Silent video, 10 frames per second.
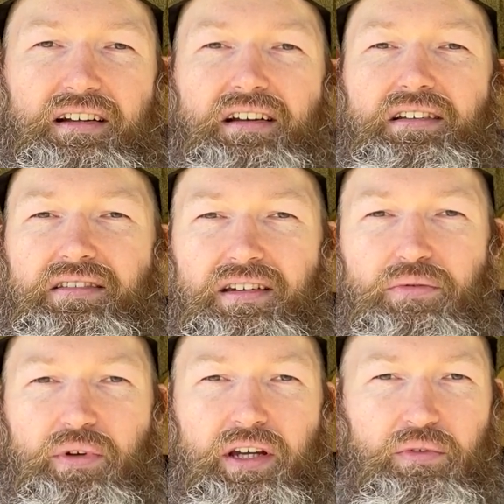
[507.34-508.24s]
to see
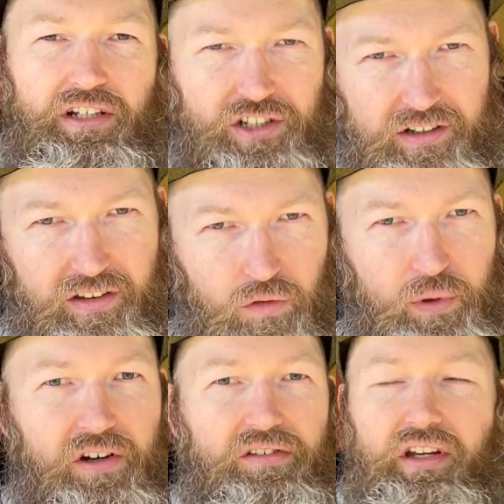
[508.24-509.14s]
if we can reach out to this
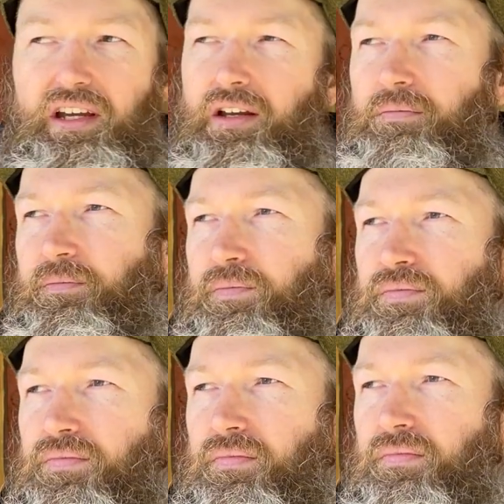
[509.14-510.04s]
person again.
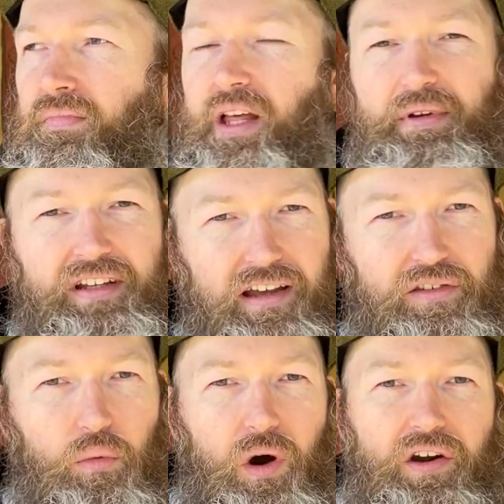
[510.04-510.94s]
Let me test
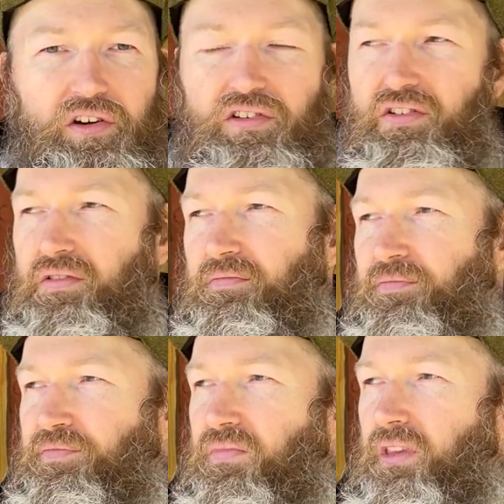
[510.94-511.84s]
the waters.
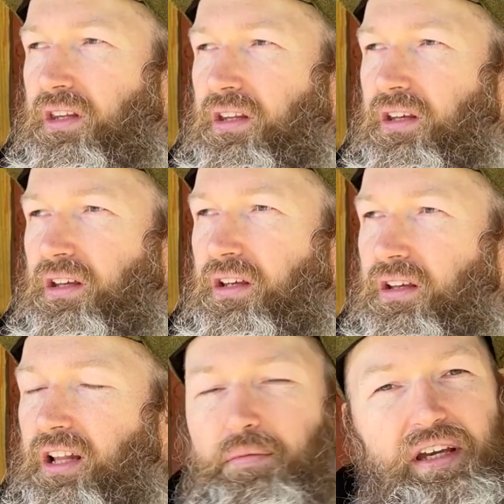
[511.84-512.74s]

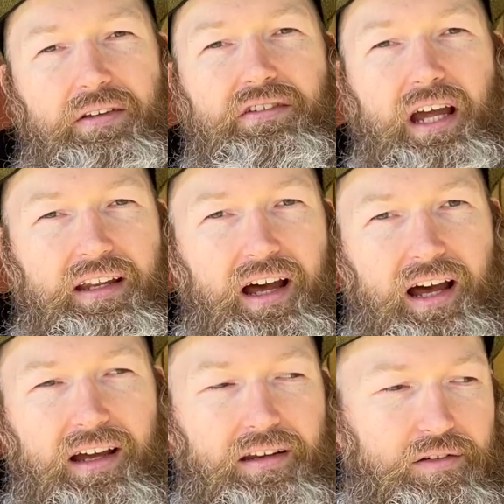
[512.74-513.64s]
Let me extend a
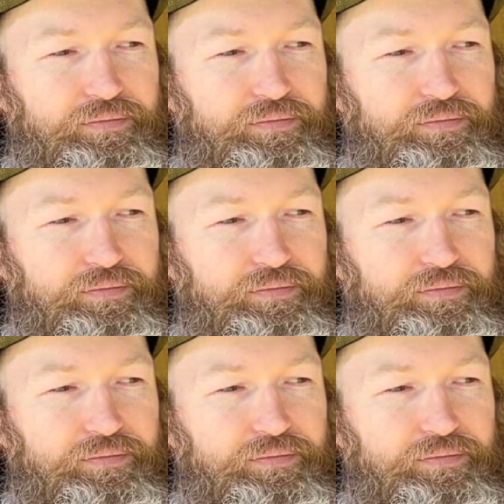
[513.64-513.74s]
hand.